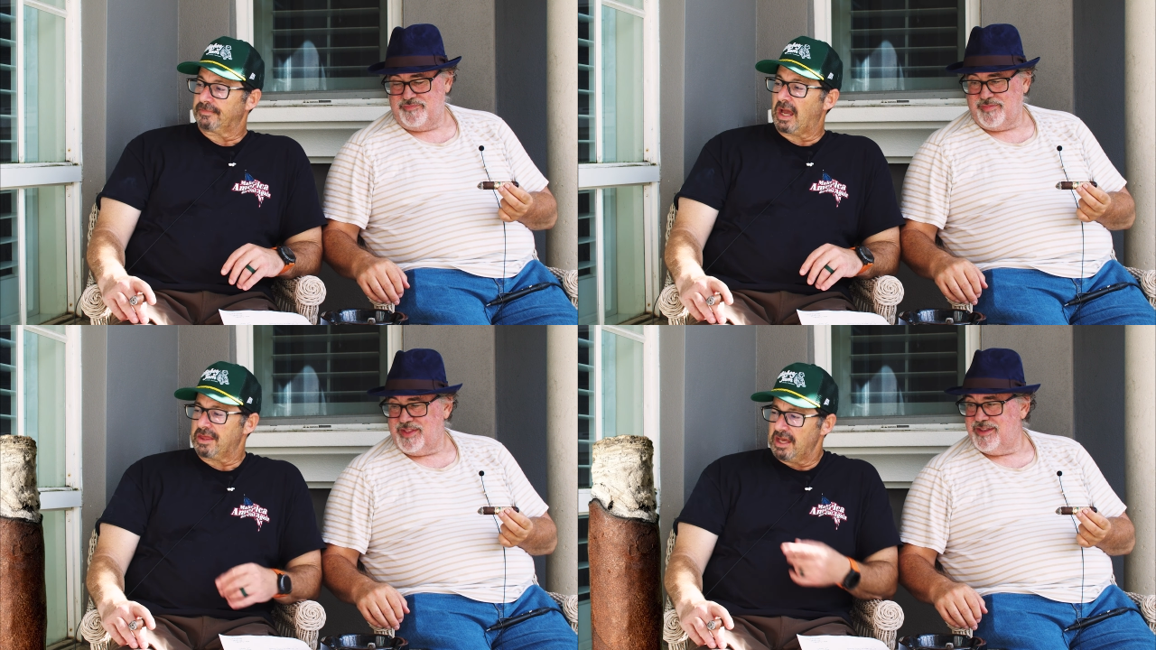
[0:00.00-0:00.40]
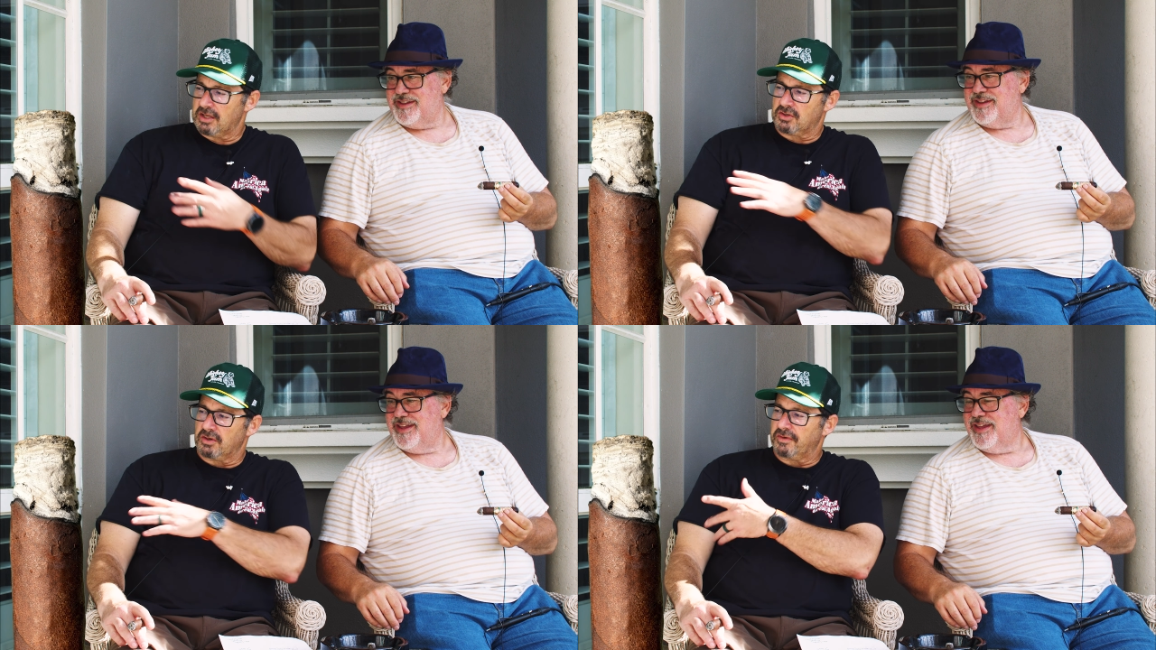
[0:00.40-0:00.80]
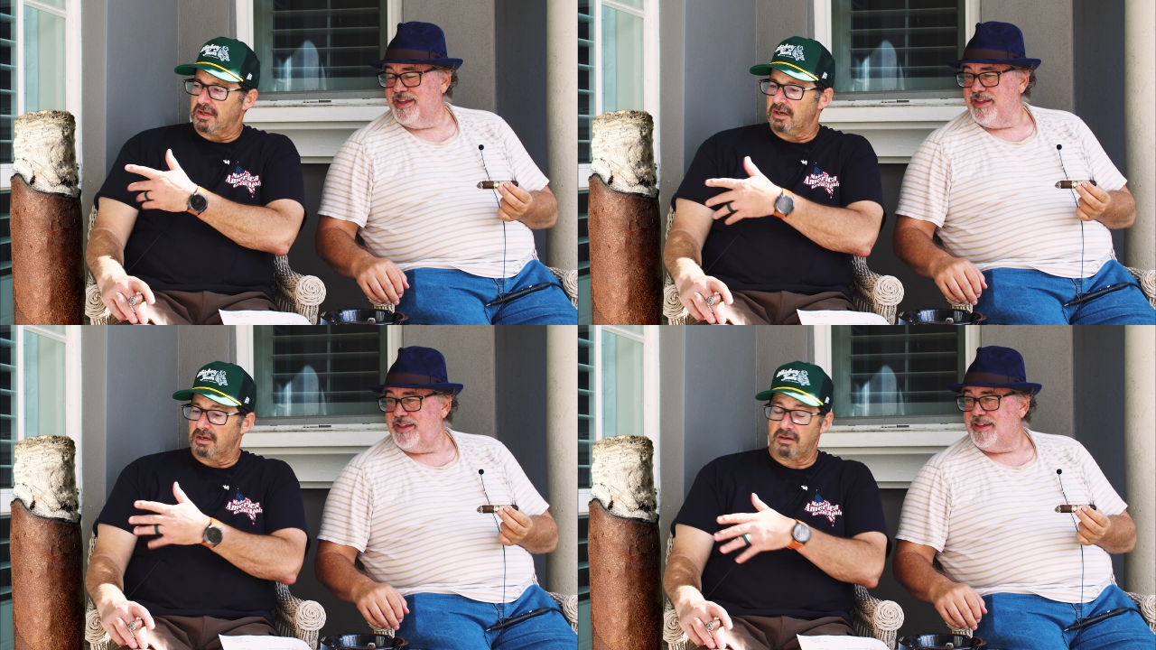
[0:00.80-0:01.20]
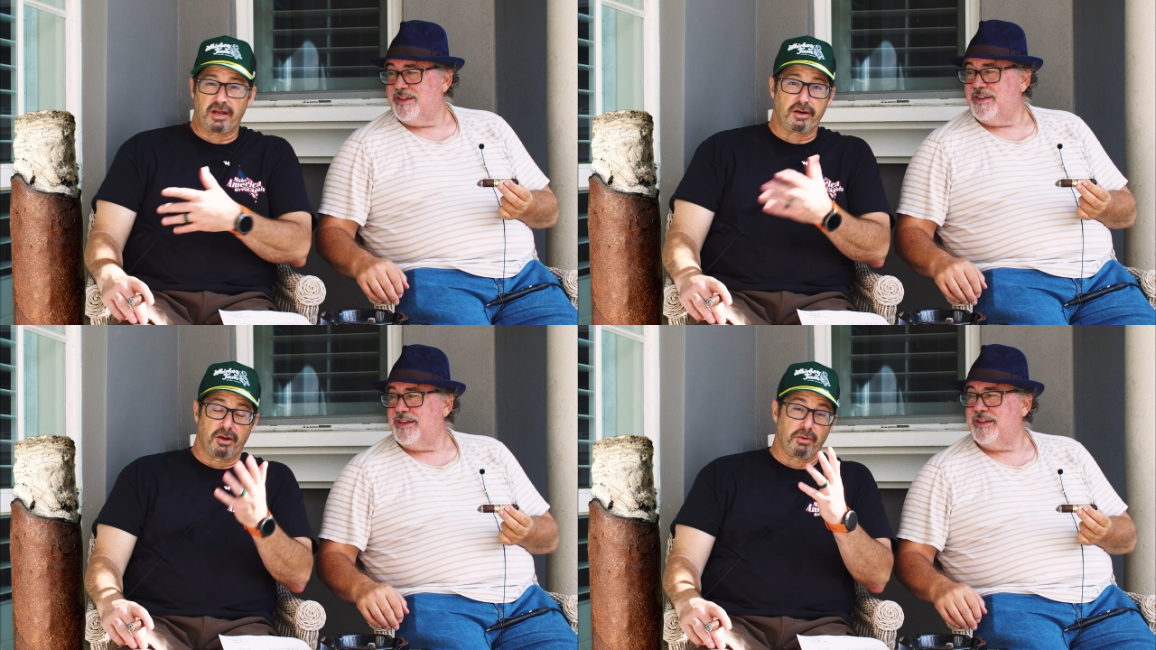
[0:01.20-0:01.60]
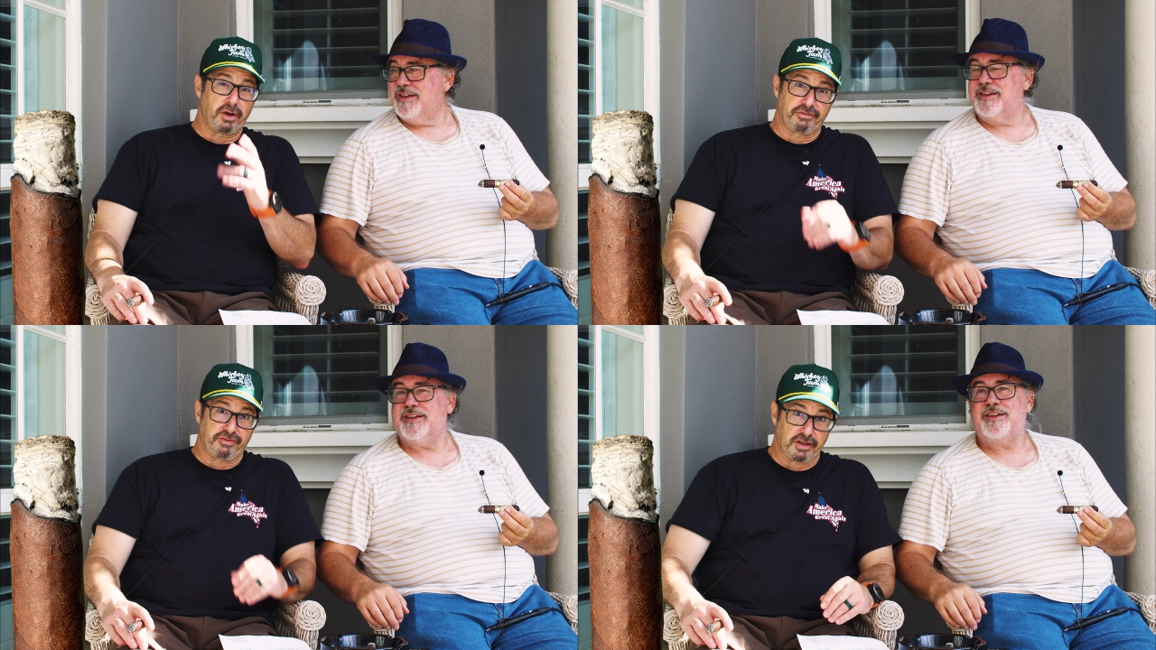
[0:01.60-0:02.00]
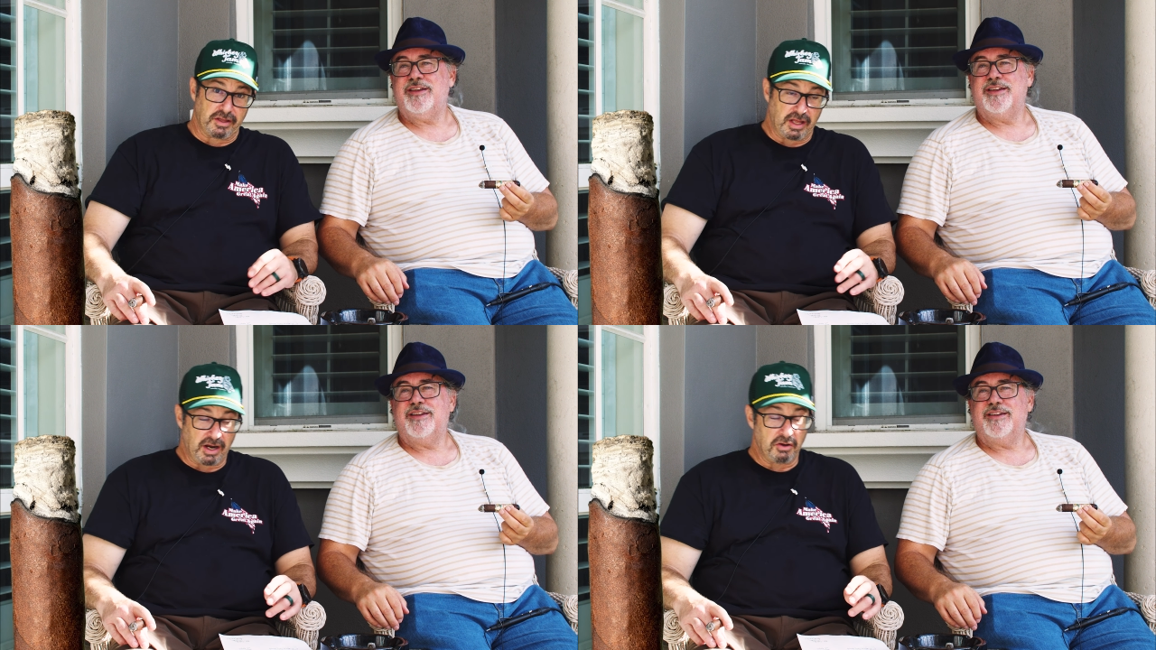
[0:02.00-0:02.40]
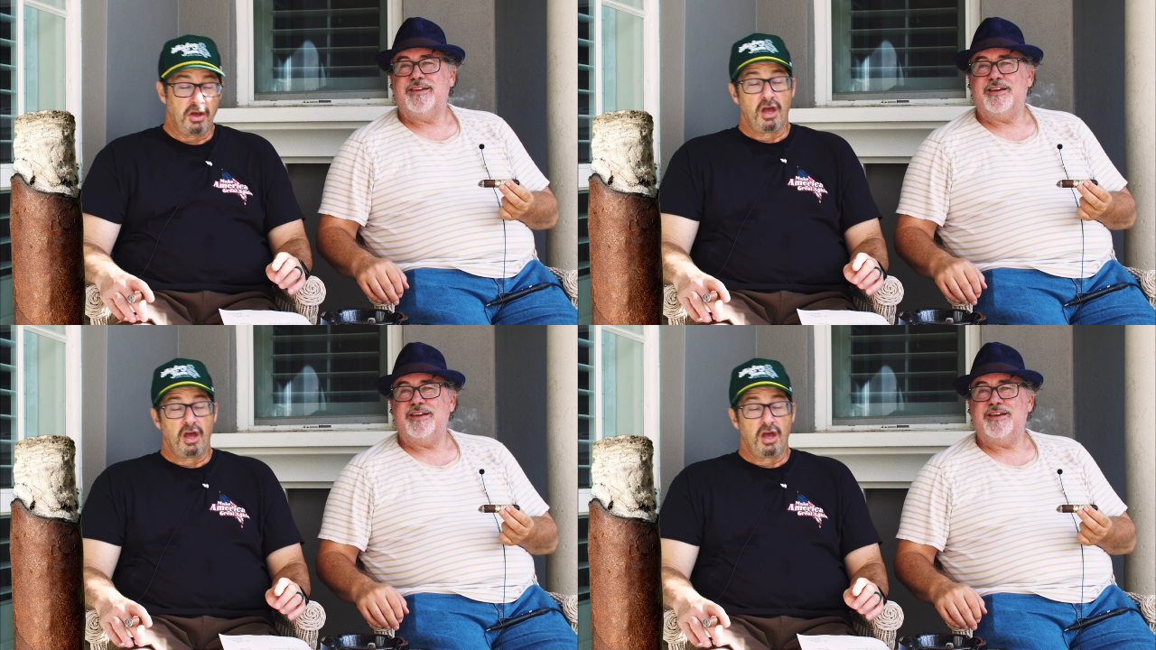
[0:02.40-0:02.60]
Speaker 1: I think it's over here. I don't know. We'll have to figure that out.